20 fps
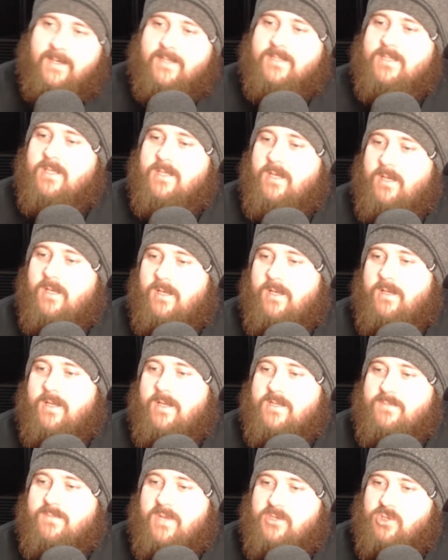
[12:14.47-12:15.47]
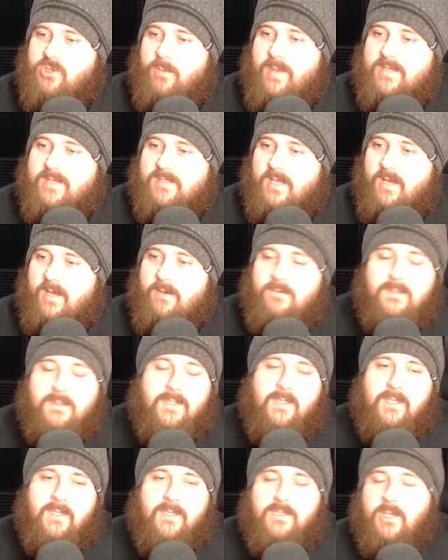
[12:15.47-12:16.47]
That's Pedro Pascal.
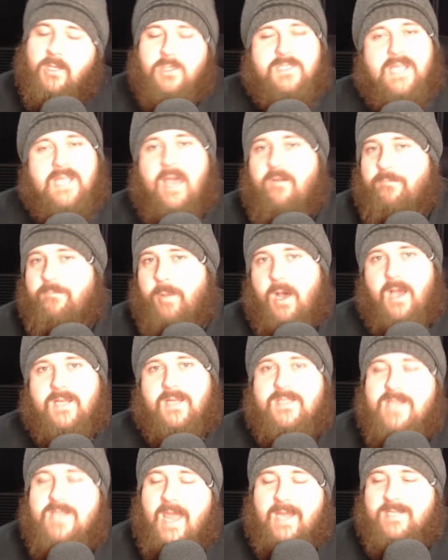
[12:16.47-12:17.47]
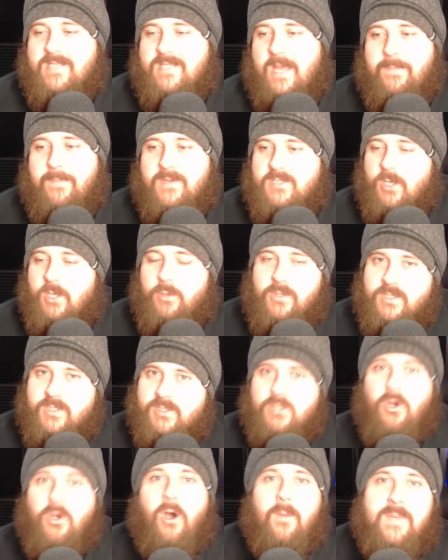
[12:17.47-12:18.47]
Dude, South Park's next episode
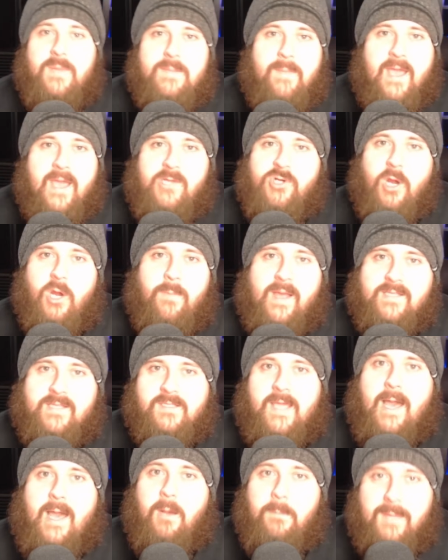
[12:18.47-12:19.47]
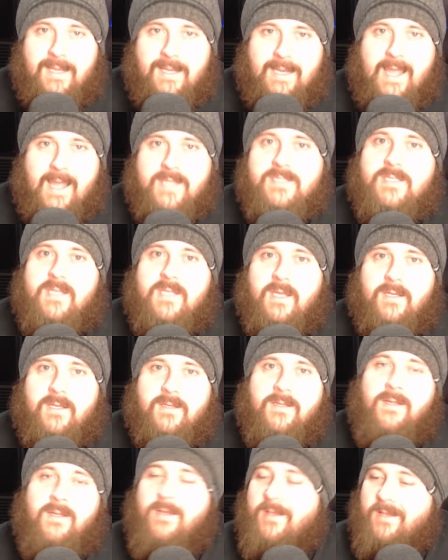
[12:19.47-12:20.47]
has got to be Pedro Pascal
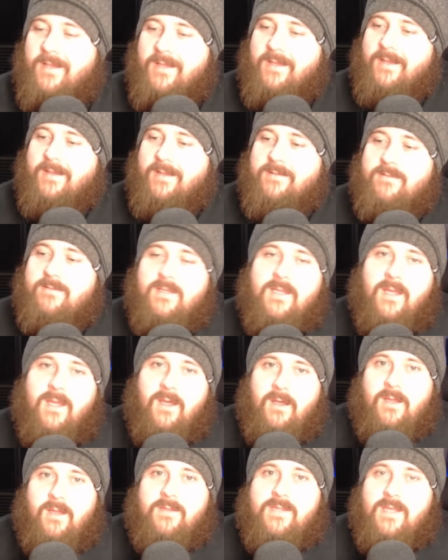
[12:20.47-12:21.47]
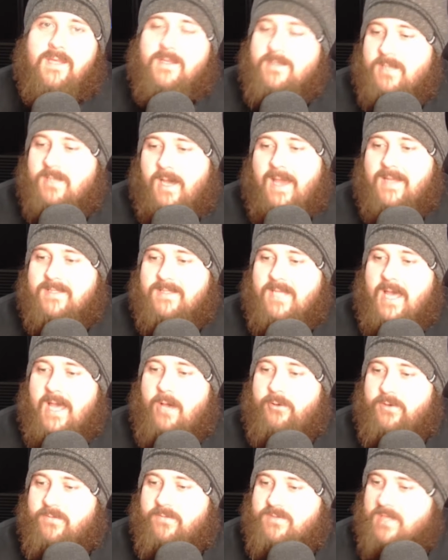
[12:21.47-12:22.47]
molesting the entire
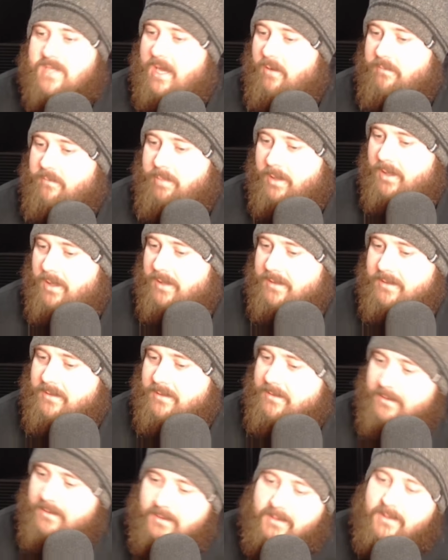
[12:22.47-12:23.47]
town of South Park.